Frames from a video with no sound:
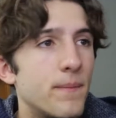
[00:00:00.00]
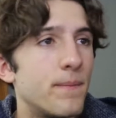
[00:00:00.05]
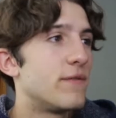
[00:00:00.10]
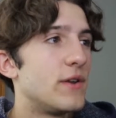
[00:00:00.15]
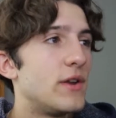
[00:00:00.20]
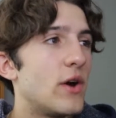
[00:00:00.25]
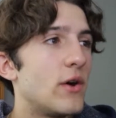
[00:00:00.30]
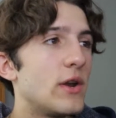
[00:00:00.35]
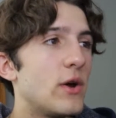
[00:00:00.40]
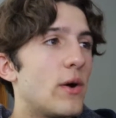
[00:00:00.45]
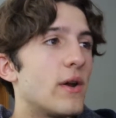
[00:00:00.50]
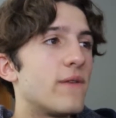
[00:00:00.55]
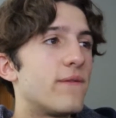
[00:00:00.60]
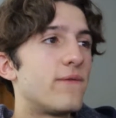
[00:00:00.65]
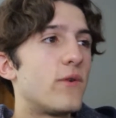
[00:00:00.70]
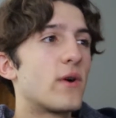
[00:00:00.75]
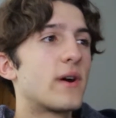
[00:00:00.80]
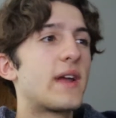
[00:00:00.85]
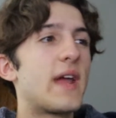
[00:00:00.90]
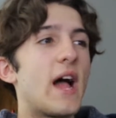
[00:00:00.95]
If you don't know what a
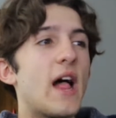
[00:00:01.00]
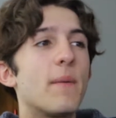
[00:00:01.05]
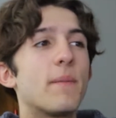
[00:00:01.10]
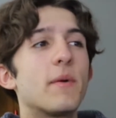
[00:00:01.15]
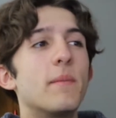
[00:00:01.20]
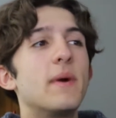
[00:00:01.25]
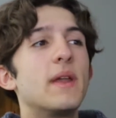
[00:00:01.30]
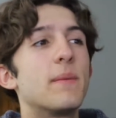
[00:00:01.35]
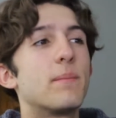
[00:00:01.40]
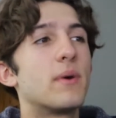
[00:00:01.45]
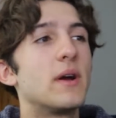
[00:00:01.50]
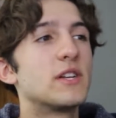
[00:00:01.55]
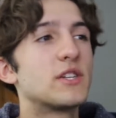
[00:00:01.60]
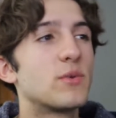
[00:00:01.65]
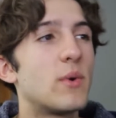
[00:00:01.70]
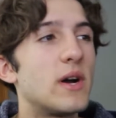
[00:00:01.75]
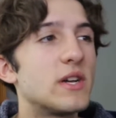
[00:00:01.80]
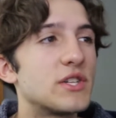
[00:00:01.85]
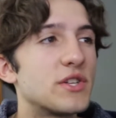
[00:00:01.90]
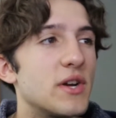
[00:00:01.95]
4-gallon per minute
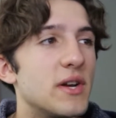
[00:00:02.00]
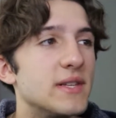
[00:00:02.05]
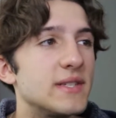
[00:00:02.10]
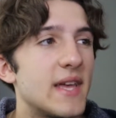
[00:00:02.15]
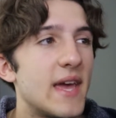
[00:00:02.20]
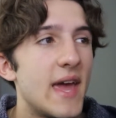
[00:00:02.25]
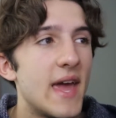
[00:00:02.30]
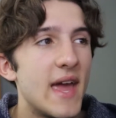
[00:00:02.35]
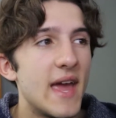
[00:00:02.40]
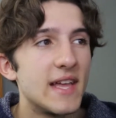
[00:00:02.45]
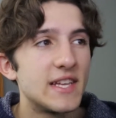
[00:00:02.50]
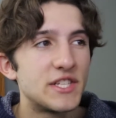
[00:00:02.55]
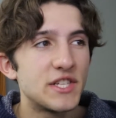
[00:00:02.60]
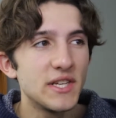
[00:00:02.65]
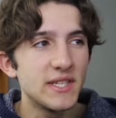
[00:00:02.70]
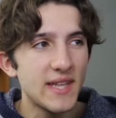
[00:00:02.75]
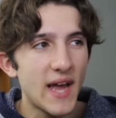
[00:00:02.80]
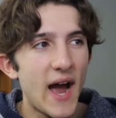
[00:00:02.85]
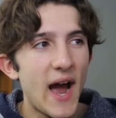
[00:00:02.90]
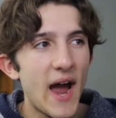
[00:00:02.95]
pressure washer is, it's
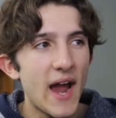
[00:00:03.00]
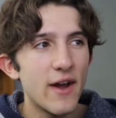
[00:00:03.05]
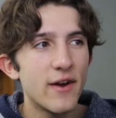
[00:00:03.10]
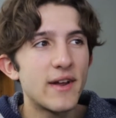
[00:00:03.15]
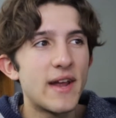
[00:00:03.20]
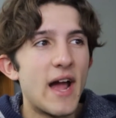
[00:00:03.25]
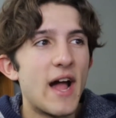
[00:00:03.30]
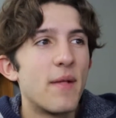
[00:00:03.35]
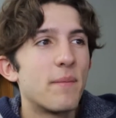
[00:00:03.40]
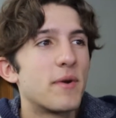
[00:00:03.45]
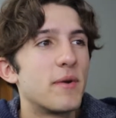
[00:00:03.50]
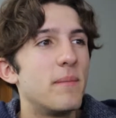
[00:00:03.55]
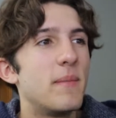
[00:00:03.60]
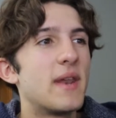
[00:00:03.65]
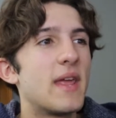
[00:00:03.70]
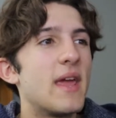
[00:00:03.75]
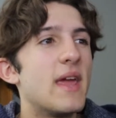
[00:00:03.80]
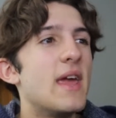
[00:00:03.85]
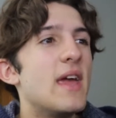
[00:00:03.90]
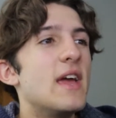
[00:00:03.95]
just a higher gallon per
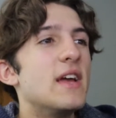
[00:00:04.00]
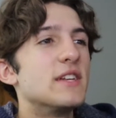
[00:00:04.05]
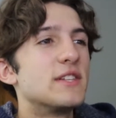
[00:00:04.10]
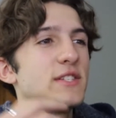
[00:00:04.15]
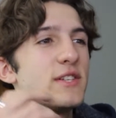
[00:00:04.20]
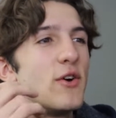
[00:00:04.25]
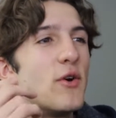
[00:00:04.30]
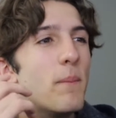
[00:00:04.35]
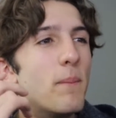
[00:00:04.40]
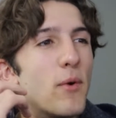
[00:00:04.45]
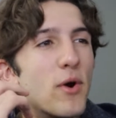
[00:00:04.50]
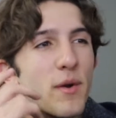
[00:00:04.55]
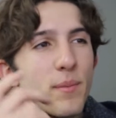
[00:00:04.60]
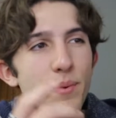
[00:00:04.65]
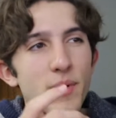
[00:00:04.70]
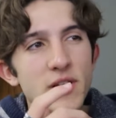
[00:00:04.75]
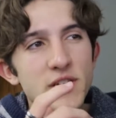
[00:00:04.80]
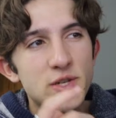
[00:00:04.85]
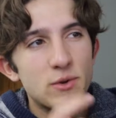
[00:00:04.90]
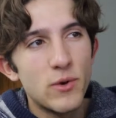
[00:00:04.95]
minute, so more
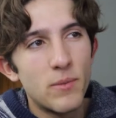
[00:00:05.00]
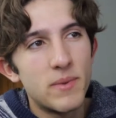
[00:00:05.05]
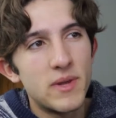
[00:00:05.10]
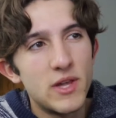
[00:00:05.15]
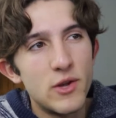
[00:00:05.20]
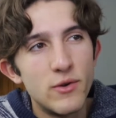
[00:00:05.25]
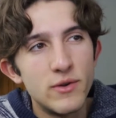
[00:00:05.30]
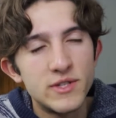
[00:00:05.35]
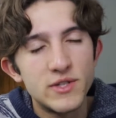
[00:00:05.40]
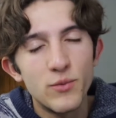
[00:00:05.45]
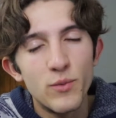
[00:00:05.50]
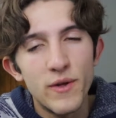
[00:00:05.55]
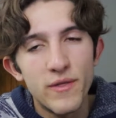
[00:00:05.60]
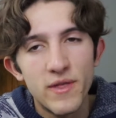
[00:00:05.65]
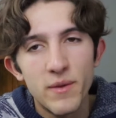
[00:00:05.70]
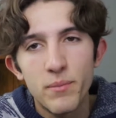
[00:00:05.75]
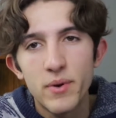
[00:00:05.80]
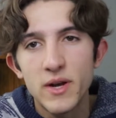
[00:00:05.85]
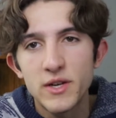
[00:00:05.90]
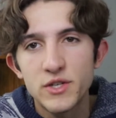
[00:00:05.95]
pressure will be used
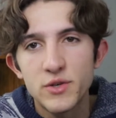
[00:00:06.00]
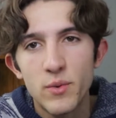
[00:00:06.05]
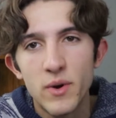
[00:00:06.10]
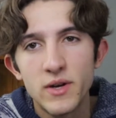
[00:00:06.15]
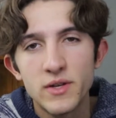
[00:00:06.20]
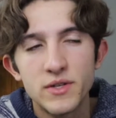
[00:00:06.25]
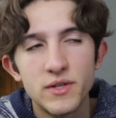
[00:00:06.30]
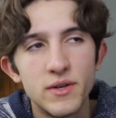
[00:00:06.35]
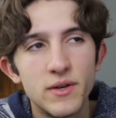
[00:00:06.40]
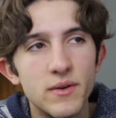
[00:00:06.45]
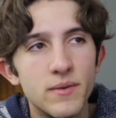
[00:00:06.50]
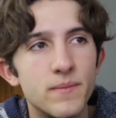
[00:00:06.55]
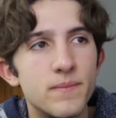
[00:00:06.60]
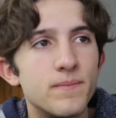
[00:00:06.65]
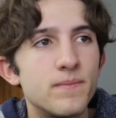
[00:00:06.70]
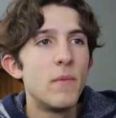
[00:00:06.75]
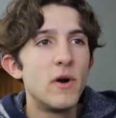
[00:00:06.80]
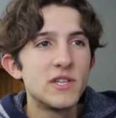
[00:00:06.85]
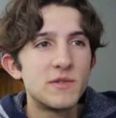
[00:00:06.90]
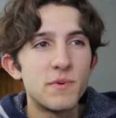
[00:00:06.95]
with the pressure washer.
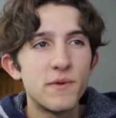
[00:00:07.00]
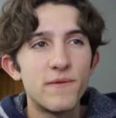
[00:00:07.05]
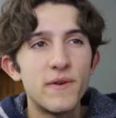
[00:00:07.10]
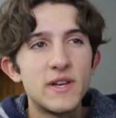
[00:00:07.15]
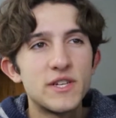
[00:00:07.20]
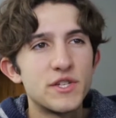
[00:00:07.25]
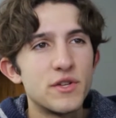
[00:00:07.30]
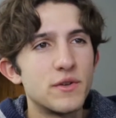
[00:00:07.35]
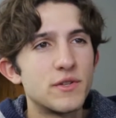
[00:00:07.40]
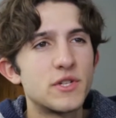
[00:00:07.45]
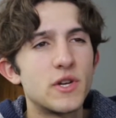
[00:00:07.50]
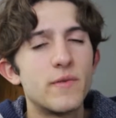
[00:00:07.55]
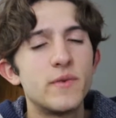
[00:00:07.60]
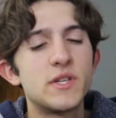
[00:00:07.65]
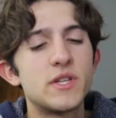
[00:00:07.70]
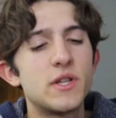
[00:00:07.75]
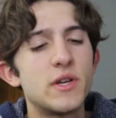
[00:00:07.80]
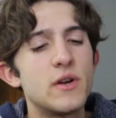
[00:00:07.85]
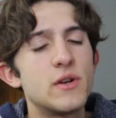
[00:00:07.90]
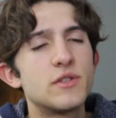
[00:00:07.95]
Most professional
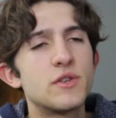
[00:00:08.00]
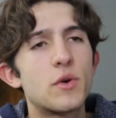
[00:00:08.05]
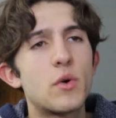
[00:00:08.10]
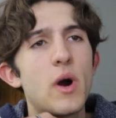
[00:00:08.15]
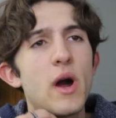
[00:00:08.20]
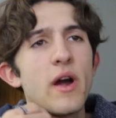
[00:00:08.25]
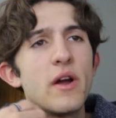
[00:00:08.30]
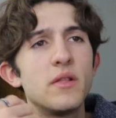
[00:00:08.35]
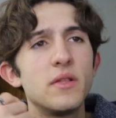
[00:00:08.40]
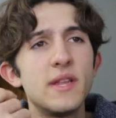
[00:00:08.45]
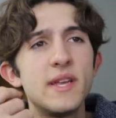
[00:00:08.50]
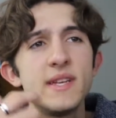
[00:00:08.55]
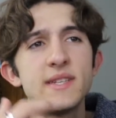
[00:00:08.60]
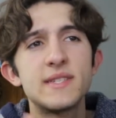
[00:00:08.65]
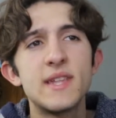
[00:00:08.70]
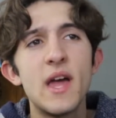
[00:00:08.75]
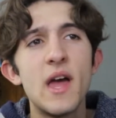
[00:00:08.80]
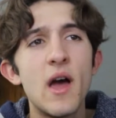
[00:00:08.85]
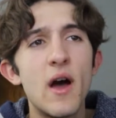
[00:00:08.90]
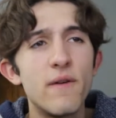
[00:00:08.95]
surface cleaners require at
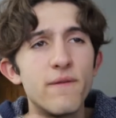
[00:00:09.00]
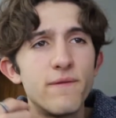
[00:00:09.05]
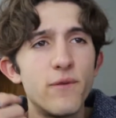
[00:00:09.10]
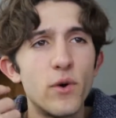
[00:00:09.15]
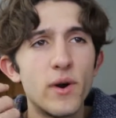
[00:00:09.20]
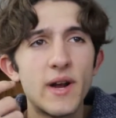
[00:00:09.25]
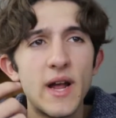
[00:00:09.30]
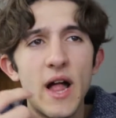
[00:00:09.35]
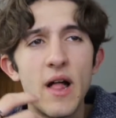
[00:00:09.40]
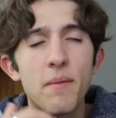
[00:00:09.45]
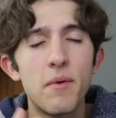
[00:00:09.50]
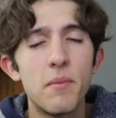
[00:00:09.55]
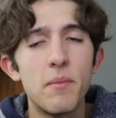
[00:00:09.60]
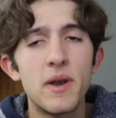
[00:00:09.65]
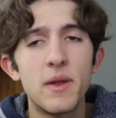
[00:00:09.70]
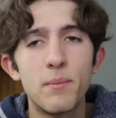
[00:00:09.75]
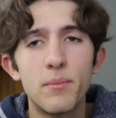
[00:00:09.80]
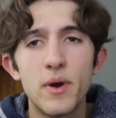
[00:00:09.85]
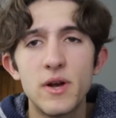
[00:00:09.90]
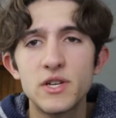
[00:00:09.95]
least a 4-gallon per
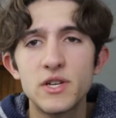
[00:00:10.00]
minute